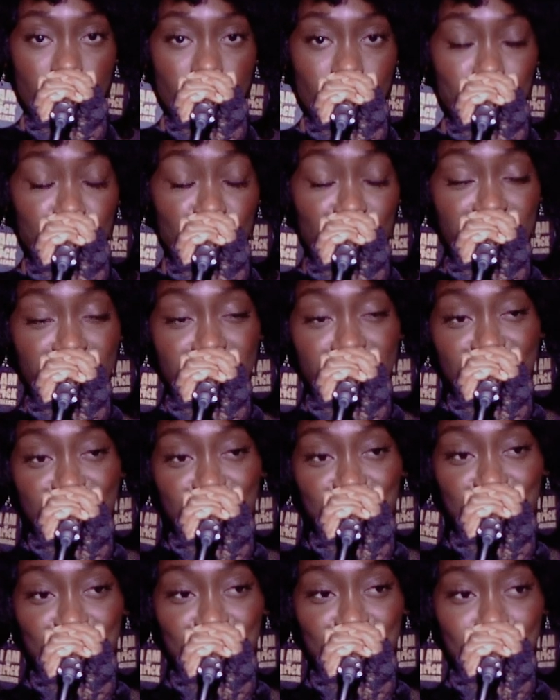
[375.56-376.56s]
I'm going to
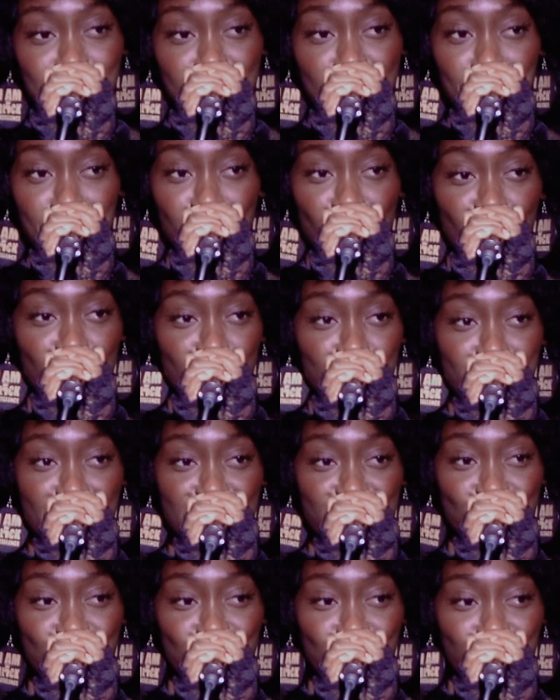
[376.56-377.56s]
need you to be a part of my
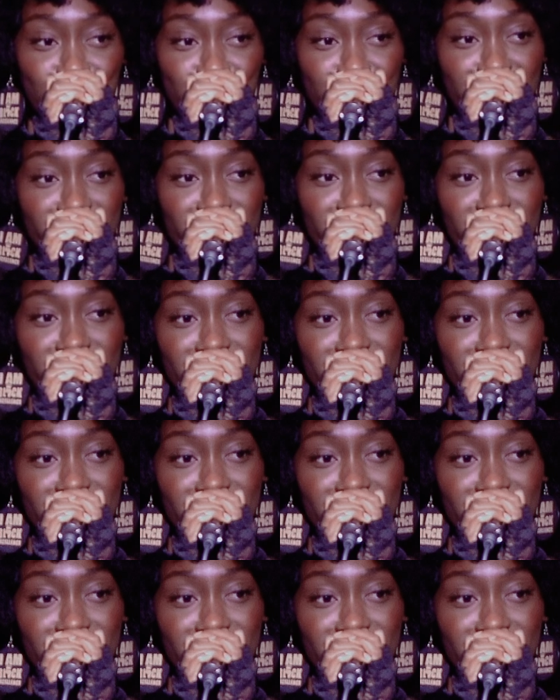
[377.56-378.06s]
story.